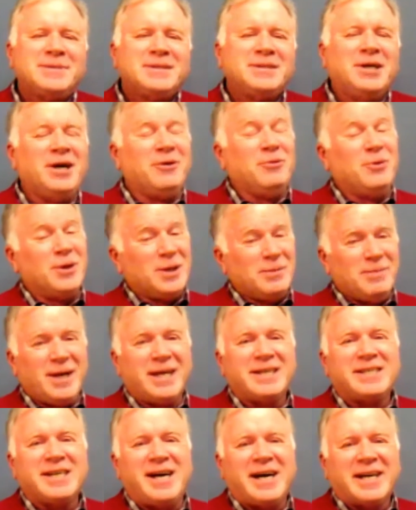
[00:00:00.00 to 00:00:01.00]
What am
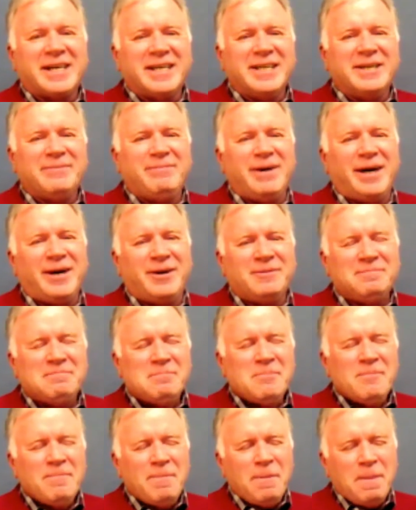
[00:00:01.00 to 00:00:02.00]
I talking about?
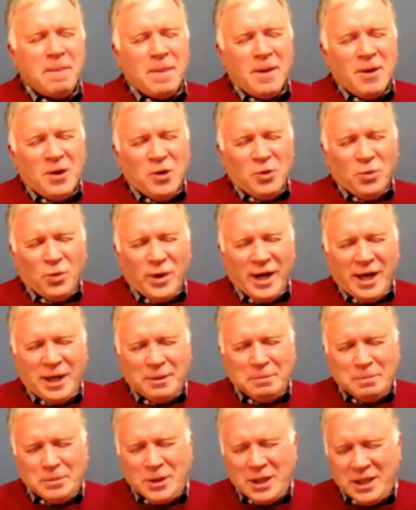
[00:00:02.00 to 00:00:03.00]

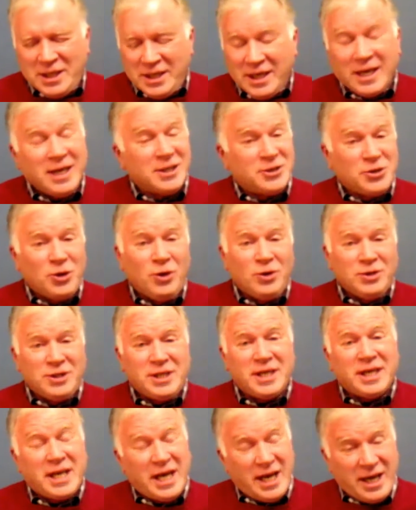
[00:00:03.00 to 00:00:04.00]
Well, I told
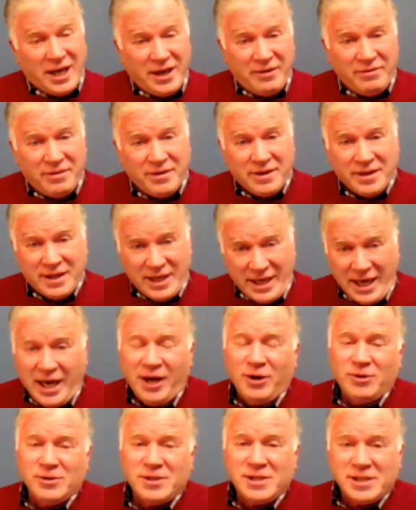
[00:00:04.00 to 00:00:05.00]
you I gave the
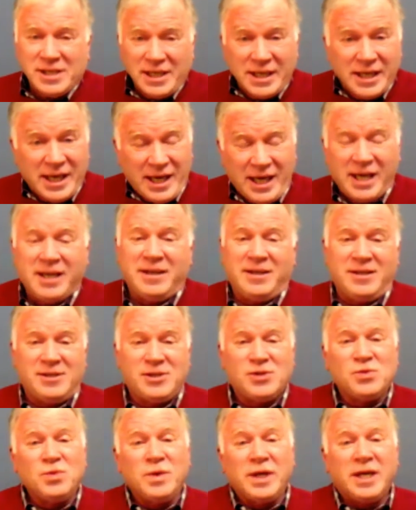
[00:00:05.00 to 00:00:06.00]
House an A
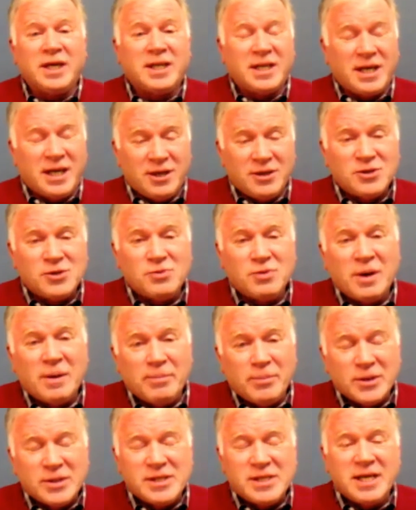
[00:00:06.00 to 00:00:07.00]
this week, the House of
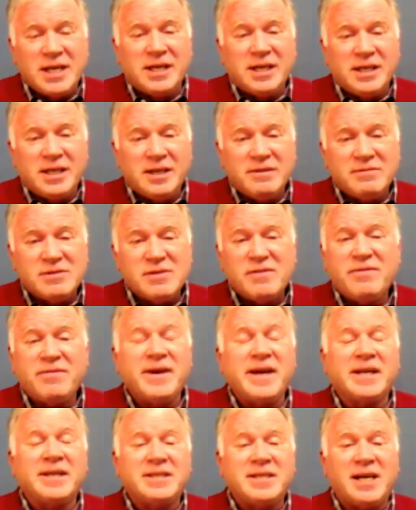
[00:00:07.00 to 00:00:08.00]
Representatives.
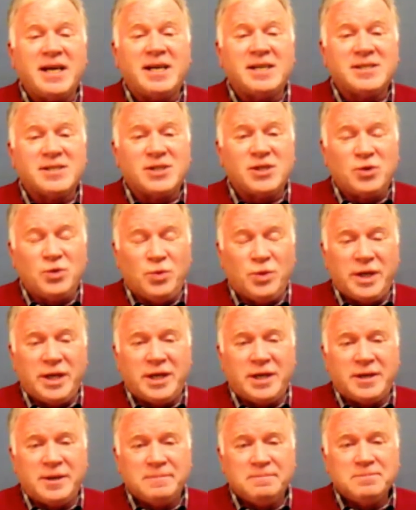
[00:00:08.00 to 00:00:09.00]
Fantastic
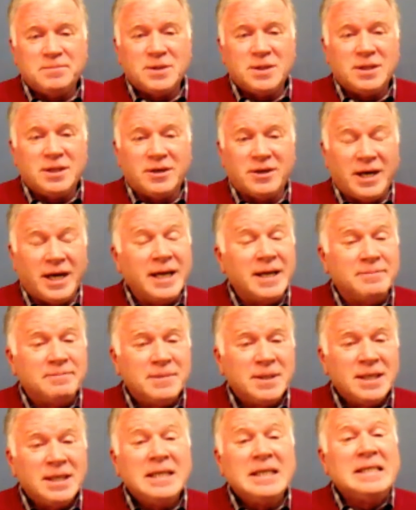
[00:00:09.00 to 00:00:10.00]
week. All right?
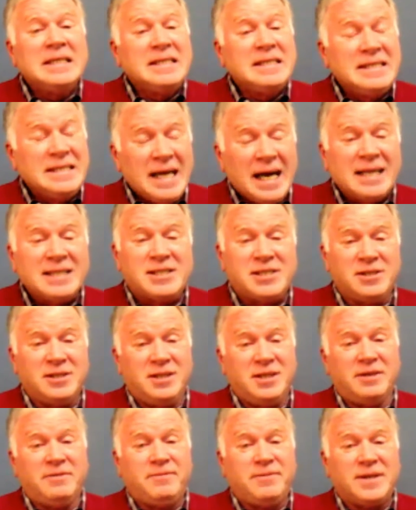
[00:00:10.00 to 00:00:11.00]
Not so
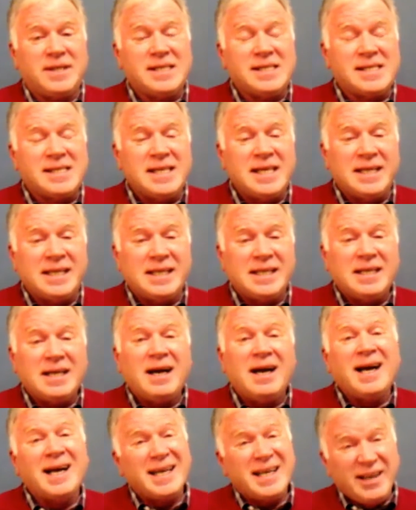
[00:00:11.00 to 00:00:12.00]
good for the Senate.
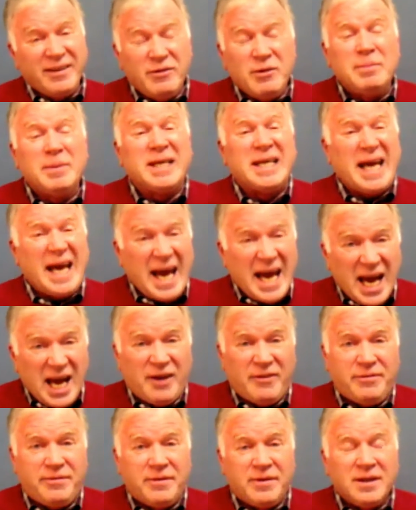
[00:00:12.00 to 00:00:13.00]
I give them an
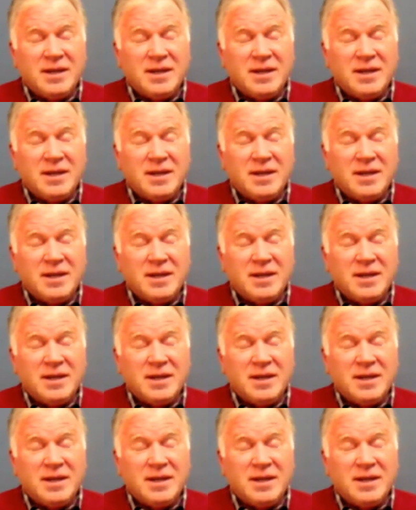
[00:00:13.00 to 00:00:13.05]
F.